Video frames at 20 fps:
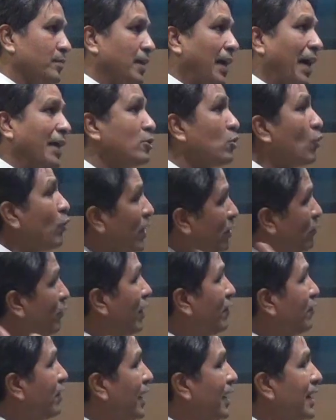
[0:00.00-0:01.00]
And so what we
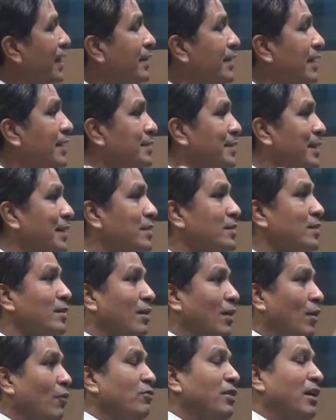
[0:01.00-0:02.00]
have done in this is,
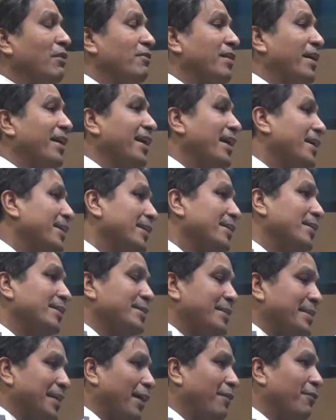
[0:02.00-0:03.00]
we have created
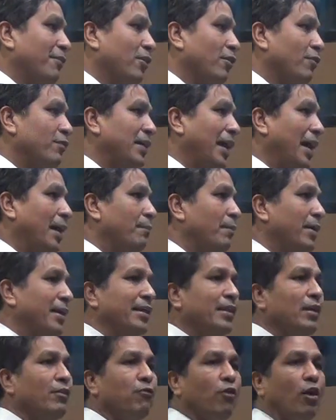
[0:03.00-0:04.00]
this 7 of diamond
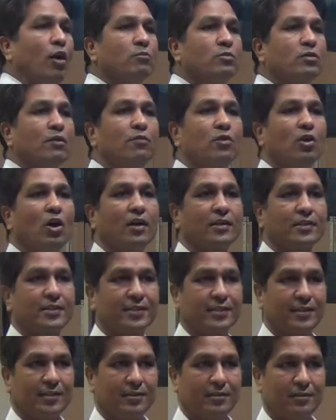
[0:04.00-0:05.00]
in the forms of
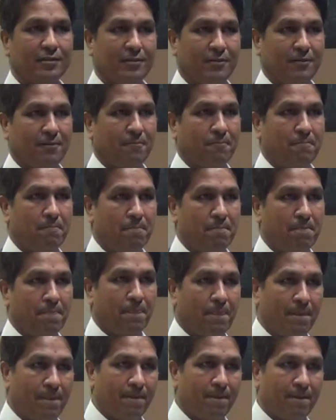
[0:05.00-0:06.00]
dots.
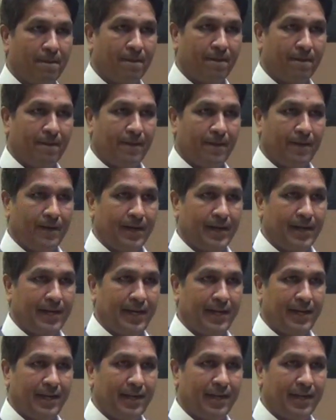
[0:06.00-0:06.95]
Okay?